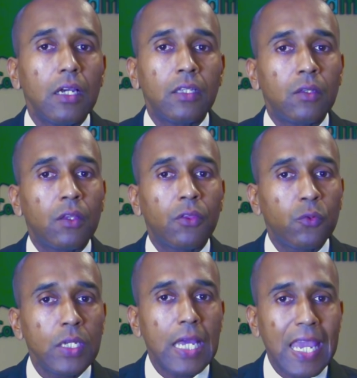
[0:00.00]
that the
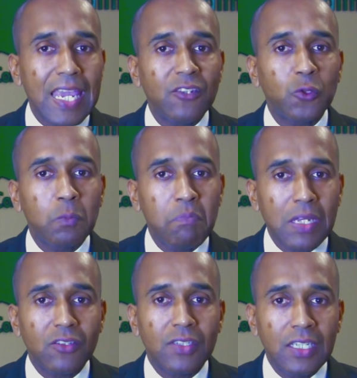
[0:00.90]
three angels'
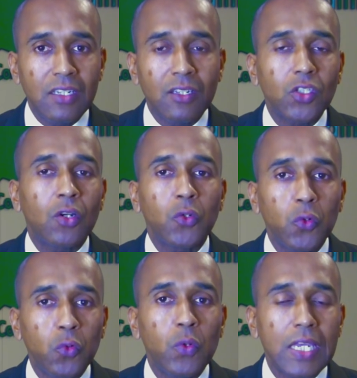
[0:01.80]
message gives on
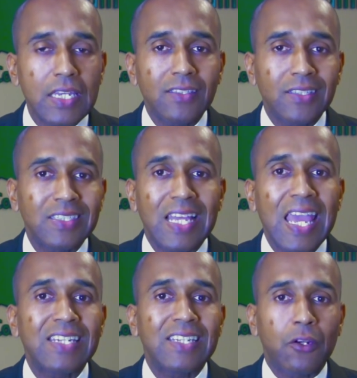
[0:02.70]
who is this
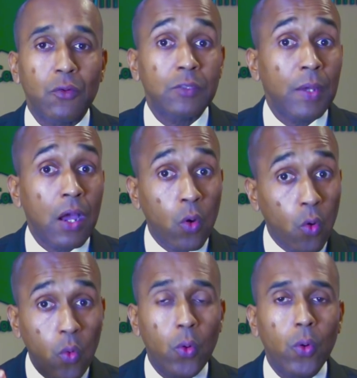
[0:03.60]
Antichrist power
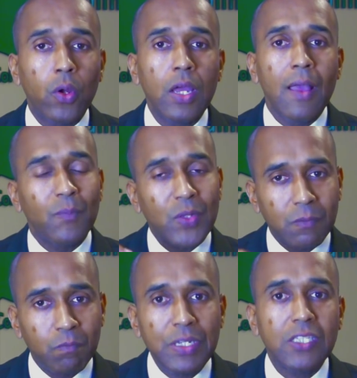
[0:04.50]
or
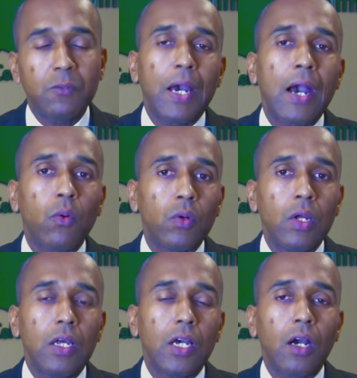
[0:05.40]
this beast power
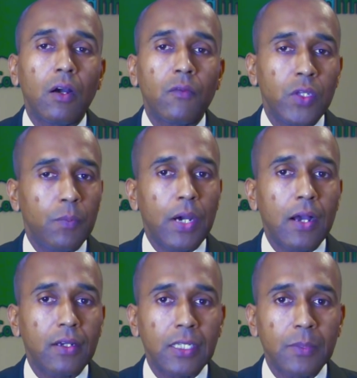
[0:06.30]
of the
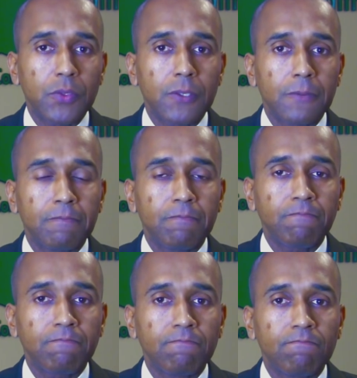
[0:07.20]
apocalypse.
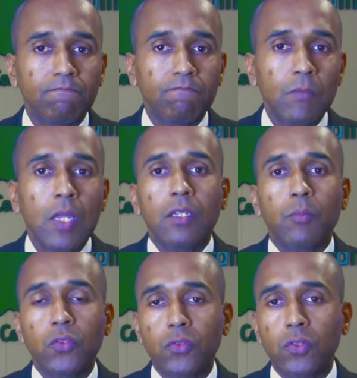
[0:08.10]

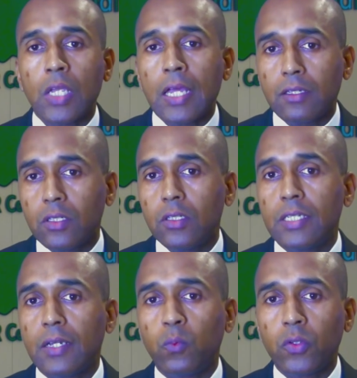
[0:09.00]
Now, brothers and sisters,
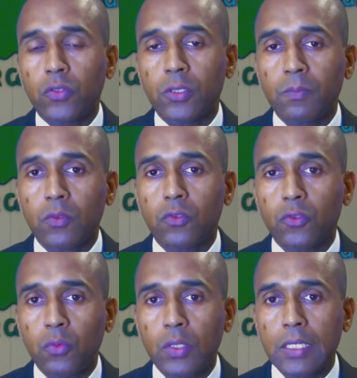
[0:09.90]
could Ted Wilson
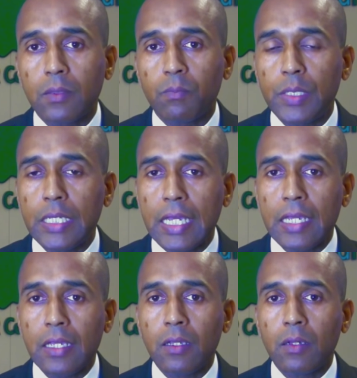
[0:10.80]
truly be
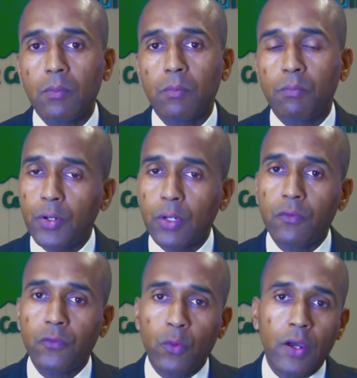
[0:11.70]
a bringer
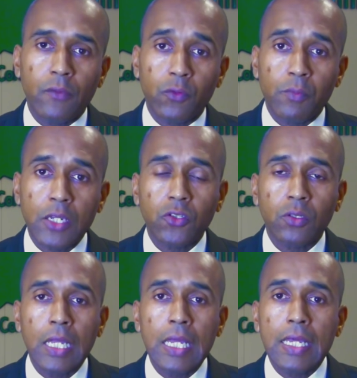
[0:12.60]
of revival and reformation